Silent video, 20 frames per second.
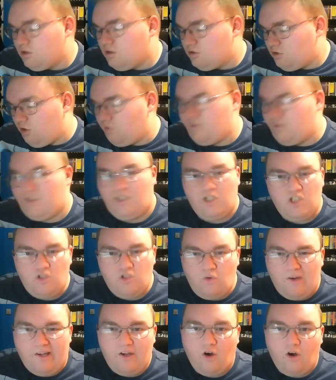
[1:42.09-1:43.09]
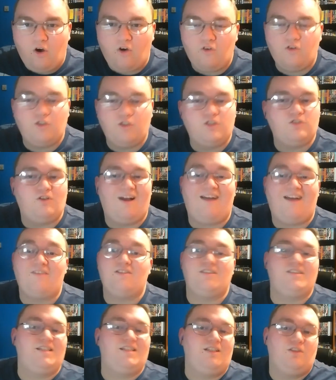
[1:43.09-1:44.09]
don't really enjoy horrors or
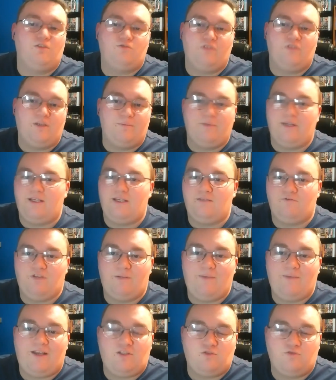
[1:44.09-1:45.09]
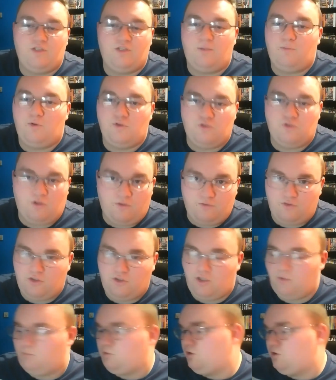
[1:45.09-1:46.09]
haven't seen the remakes or reboots of
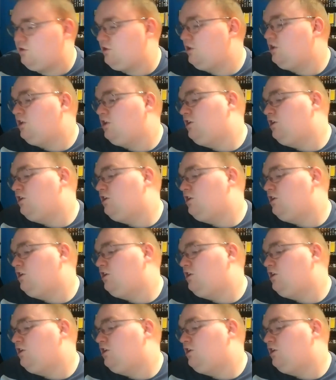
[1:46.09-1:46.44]
certain ones.